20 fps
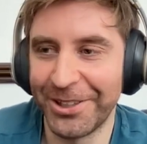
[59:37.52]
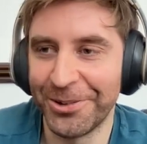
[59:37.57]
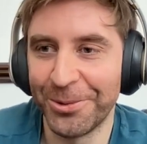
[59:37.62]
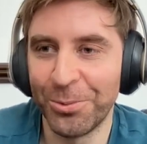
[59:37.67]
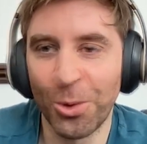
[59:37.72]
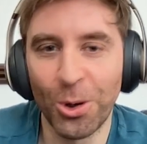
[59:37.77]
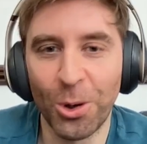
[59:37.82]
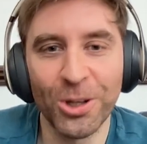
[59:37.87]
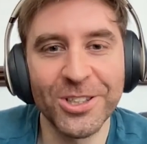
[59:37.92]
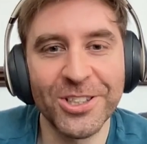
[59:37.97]
you
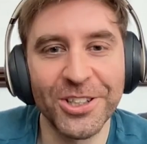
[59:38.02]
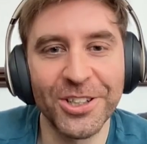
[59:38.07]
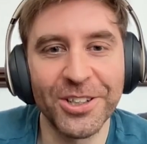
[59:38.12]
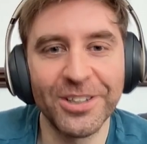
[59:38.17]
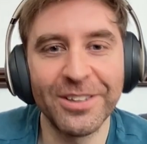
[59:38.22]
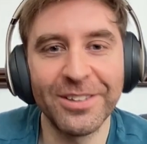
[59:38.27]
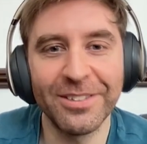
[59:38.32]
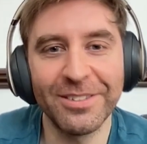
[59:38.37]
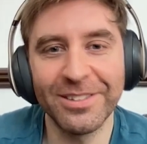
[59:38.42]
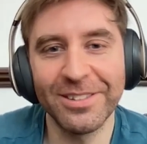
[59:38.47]
know,
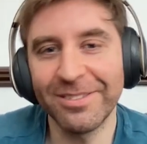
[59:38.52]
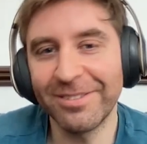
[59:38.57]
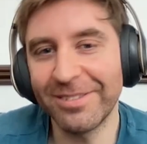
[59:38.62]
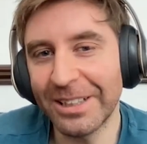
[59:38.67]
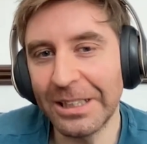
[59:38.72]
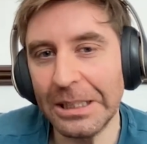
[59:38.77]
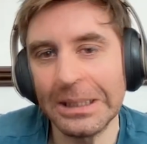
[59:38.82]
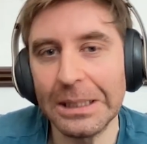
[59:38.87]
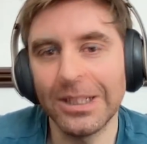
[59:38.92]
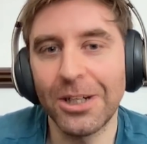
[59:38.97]
water,
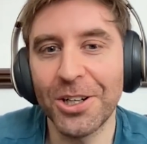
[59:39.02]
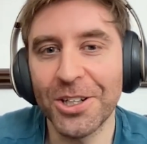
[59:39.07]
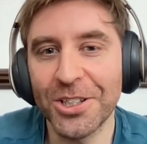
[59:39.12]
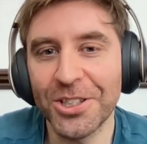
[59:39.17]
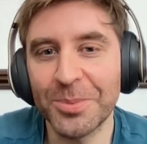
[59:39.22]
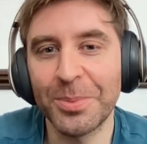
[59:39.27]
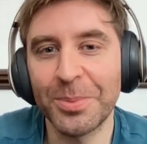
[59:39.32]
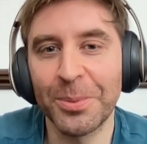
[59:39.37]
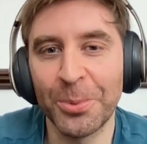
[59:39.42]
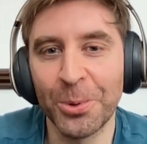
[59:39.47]
a
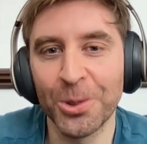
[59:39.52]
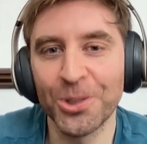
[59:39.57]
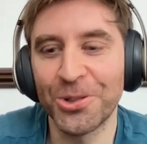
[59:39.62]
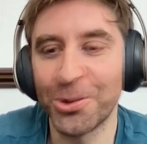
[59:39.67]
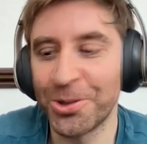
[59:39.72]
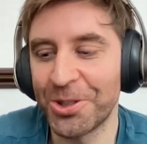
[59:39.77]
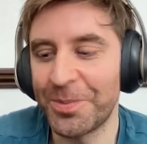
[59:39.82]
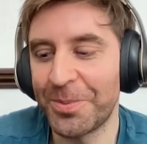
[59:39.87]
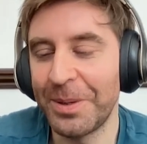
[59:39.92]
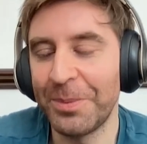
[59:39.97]
large
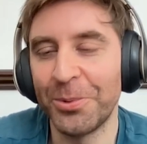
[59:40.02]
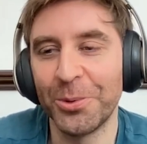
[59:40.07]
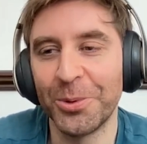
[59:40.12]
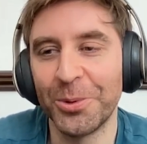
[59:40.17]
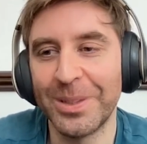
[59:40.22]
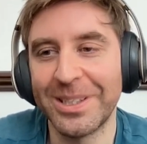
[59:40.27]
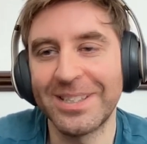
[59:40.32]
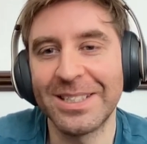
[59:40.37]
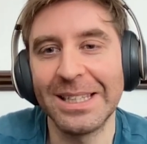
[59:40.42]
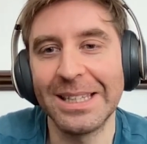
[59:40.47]
proportion of those people
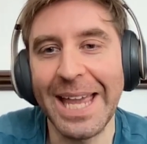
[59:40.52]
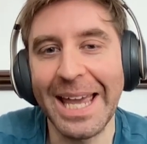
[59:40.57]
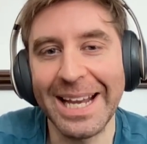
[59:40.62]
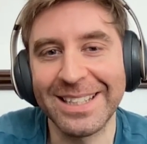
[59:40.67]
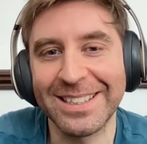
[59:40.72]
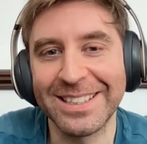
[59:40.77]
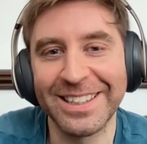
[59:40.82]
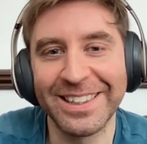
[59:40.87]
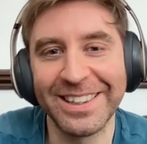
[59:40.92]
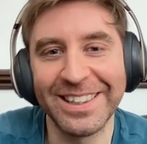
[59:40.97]
would be
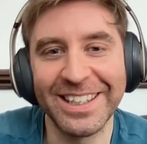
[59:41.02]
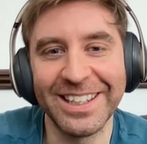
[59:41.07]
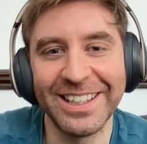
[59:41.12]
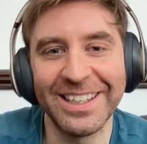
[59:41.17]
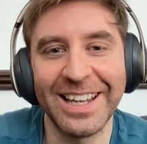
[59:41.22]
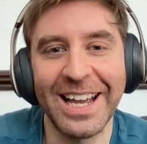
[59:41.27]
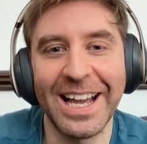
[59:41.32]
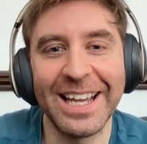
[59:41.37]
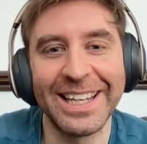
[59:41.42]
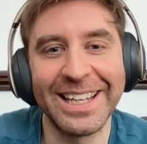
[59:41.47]
selecting
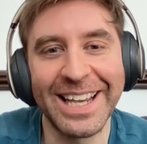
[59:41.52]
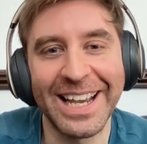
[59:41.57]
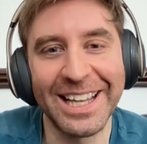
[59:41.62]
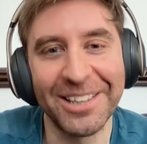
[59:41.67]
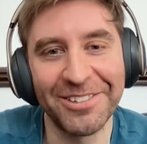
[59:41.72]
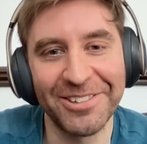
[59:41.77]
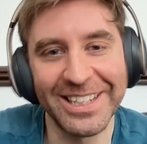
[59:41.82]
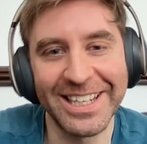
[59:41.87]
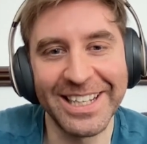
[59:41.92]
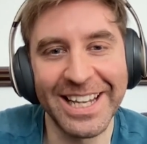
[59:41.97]
the high
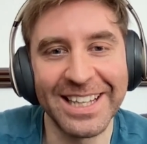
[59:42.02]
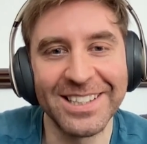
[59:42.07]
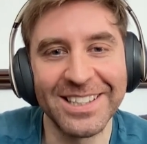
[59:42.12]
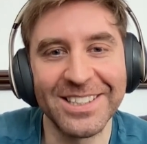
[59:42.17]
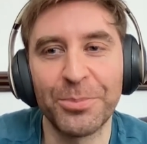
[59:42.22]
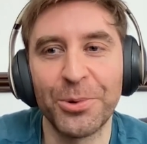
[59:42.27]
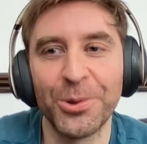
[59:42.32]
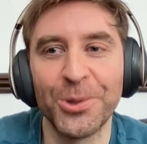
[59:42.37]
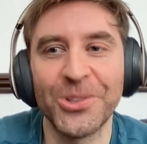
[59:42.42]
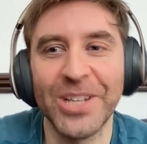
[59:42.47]
calorie
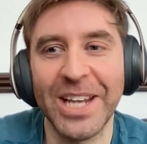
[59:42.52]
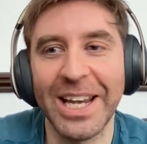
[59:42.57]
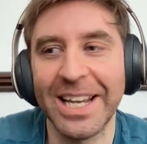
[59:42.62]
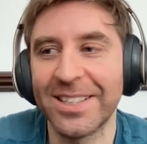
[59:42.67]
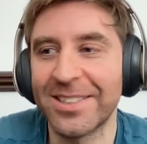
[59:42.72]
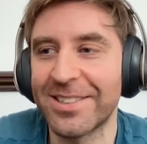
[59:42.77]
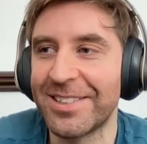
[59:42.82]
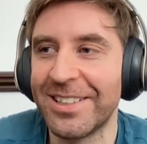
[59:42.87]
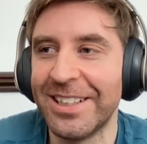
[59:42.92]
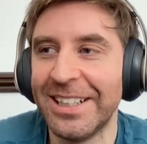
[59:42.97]
dense
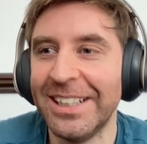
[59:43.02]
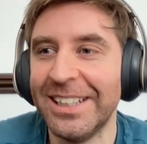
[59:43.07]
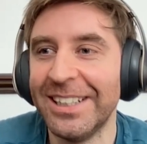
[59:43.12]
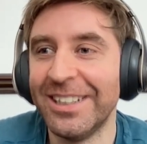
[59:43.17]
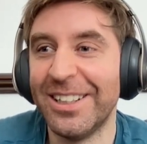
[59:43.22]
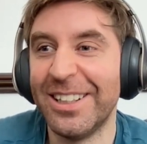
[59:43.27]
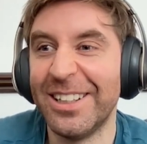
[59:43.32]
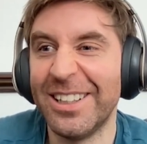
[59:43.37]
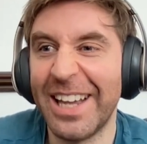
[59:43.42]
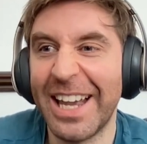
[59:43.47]
processed
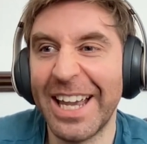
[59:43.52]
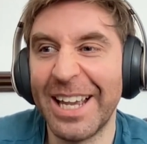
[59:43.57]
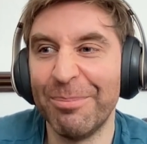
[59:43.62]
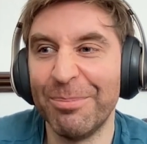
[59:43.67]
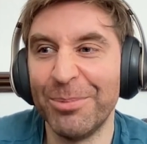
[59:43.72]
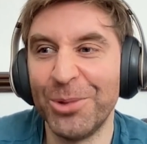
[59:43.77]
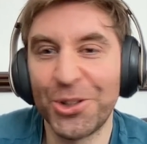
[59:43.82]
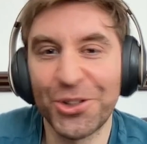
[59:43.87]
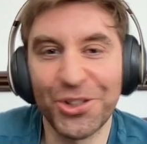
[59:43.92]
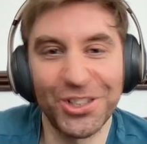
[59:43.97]

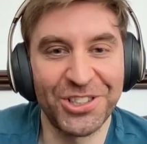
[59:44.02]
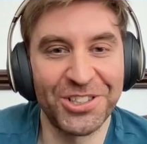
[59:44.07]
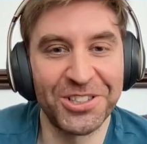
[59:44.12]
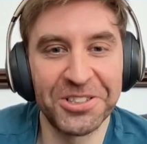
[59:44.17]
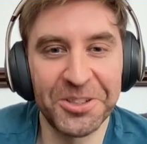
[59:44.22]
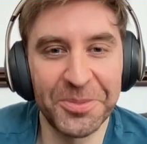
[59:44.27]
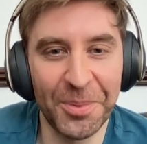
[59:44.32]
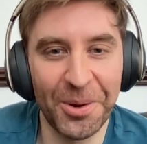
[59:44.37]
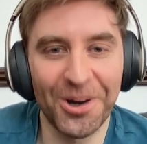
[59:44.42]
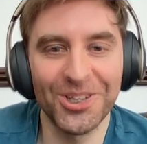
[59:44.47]

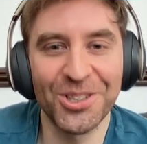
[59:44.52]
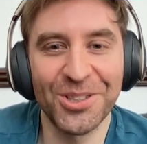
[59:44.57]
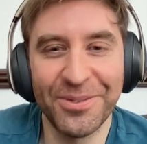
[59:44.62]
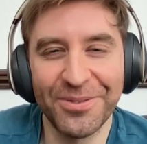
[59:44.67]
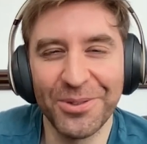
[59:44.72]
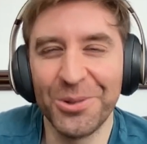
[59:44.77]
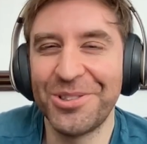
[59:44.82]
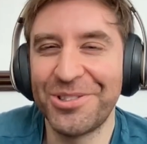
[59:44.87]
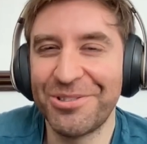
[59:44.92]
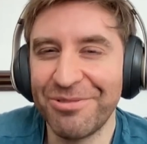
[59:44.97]
nutrition sparse
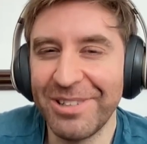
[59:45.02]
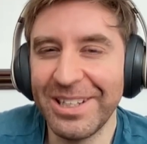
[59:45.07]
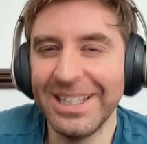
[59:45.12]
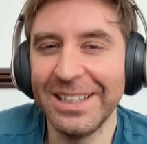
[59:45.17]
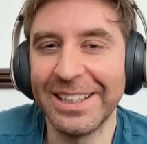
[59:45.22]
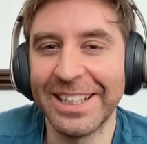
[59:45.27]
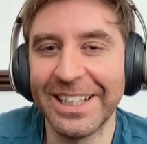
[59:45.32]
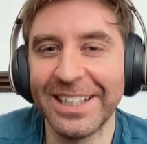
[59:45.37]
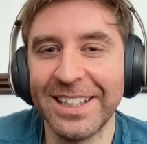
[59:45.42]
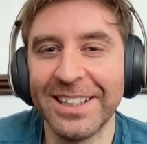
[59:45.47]
foods,
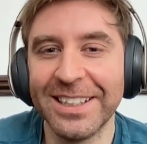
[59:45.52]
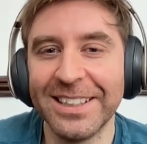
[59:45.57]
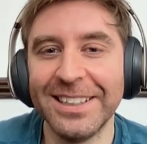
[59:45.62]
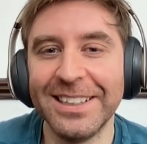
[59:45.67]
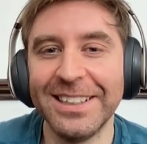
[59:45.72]
really.